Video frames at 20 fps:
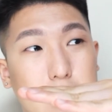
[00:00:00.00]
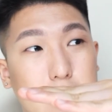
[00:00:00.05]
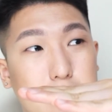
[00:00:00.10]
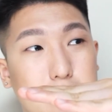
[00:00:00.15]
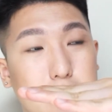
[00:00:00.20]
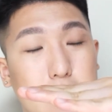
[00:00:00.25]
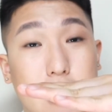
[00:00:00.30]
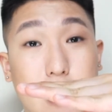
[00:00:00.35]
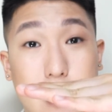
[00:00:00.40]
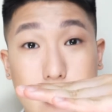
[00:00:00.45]

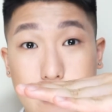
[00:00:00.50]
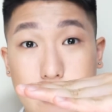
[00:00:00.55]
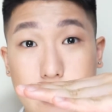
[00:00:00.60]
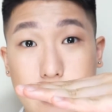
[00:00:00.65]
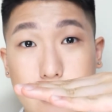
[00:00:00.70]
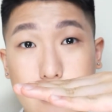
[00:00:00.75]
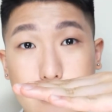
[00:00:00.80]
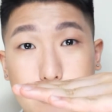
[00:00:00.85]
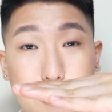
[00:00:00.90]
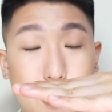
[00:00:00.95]

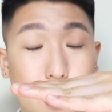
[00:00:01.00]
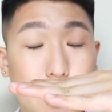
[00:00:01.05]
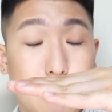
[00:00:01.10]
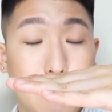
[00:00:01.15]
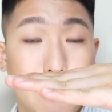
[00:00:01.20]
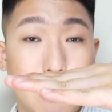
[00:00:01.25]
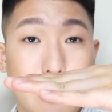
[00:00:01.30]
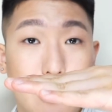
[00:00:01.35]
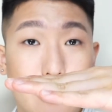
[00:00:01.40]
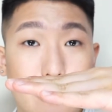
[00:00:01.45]
material, brush
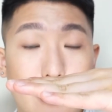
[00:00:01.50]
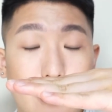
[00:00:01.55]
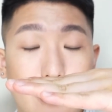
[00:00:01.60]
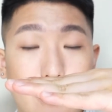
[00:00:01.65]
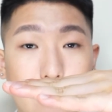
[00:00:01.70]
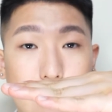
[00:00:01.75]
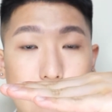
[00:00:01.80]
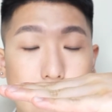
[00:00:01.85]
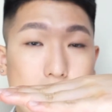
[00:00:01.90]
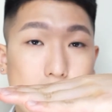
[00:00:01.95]

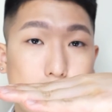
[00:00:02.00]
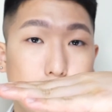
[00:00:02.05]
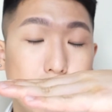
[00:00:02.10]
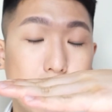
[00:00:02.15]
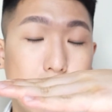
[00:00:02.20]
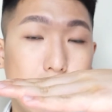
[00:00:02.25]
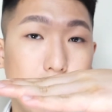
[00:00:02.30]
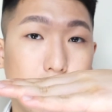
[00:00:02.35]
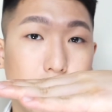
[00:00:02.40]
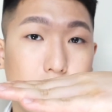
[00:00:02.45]
material. It can be
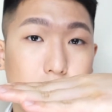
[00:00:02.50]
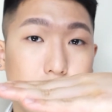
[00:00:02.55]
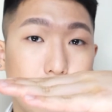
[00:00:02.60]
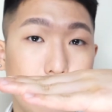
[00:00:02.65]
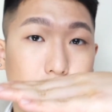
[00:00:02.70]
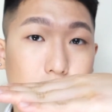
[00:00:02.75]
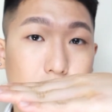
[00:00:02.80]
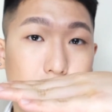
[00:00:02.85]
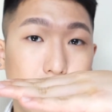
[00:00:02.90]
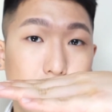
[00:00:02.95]
either
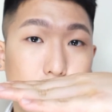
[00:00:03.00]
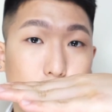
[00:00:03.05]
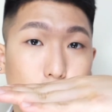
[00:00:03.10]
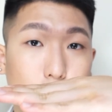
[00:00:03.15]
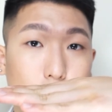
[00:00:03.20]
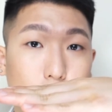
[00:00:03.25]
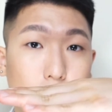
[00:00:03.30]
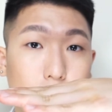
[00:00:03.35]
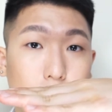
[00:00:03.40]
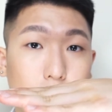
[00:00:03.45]
synthetic
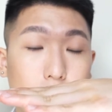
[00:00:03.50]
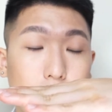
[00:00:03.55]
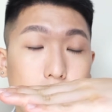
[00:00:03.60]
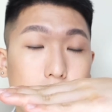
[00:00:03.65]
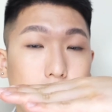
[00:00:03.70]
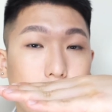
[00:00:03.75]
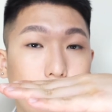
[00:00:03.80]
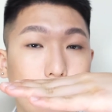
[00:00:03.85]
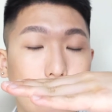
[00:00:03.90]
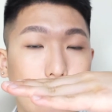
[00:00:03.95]
or
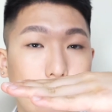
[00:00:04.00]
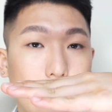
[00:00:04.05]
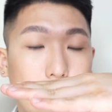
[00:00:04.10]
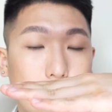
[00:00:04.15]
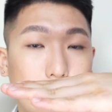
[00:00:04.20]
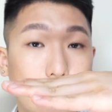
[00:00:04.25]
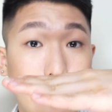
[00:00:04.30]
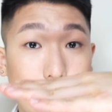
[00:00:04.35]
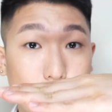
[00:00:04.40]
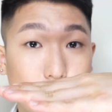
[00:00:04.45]

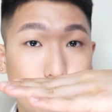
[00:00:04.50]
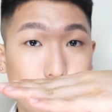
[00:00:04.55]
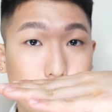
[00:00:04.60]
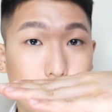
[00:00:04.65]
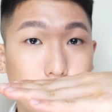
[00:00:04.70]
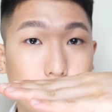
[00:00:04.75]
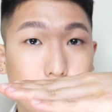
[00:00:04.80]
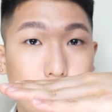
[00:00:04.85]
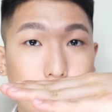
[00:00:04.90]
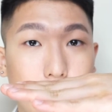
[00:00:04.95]

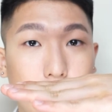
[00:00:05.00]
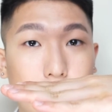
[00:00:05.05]
natural,